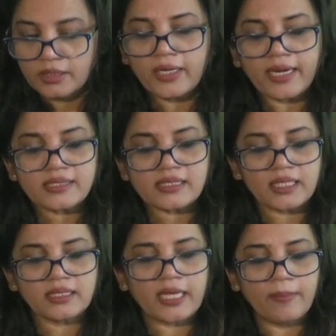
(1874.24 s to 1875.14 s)
Now let us
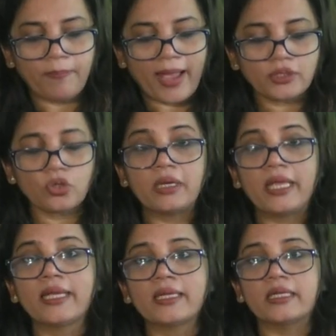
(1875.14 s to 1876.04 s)
see the impact
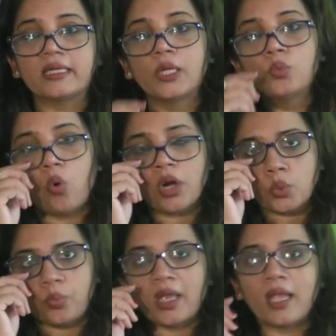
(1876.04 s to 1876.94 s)
on England. In
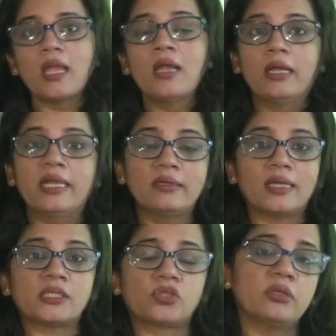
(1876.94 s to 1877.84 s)
what way
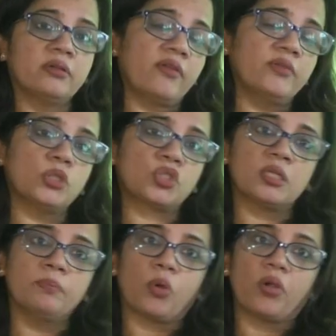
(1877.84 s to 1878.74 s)
industrial
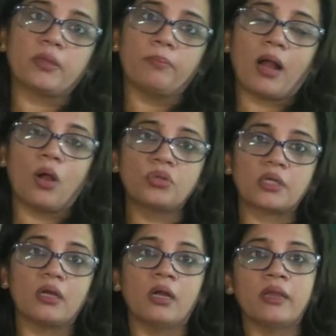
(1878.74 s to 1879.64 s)
revolution brought
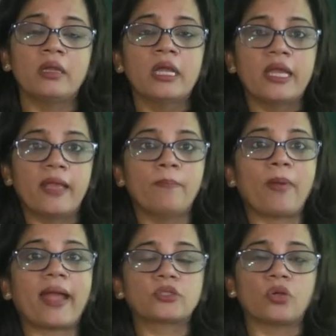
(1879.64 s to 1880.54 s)
about an
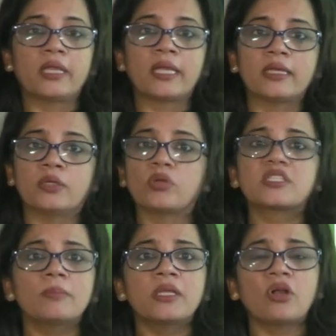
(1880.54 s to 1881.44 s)
impact on England?
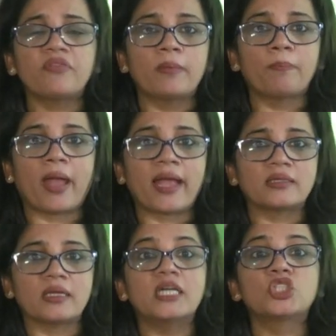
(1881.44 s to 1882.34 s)
What's the meaning of
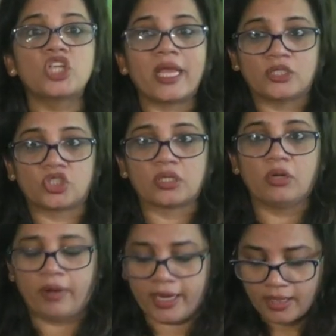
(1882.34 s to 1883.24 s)
impact? A change,
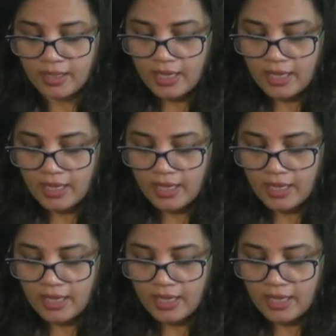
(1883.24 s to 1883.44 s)
all right?